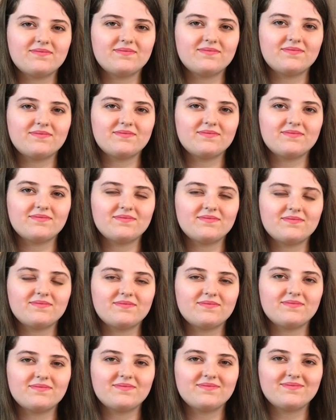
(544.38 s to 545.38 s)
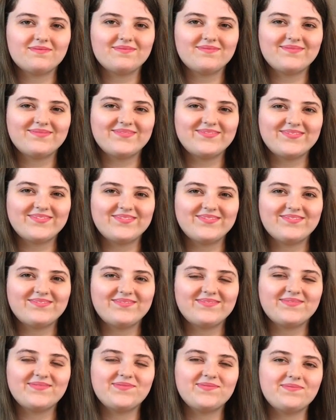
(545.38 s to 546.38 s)

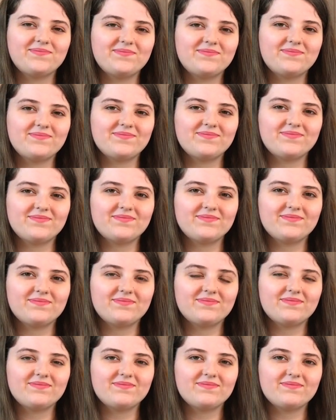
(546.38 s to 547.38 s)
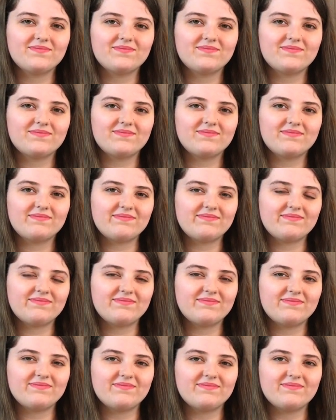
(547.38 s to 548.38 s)

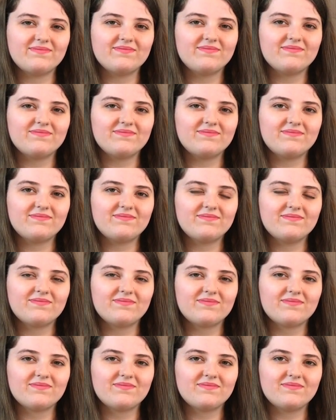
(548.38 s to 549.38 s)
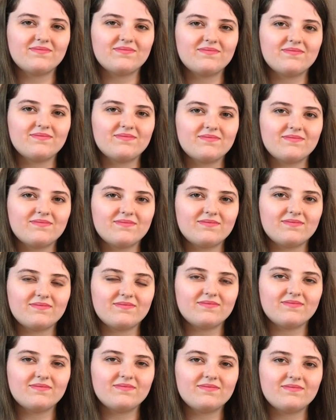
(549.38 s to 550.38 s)

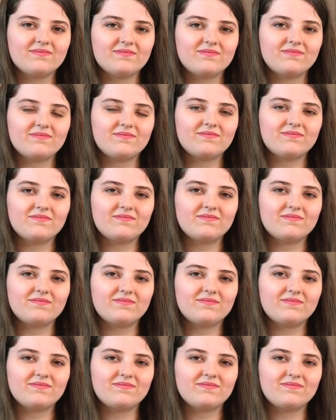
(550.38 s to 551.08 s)
[no speech]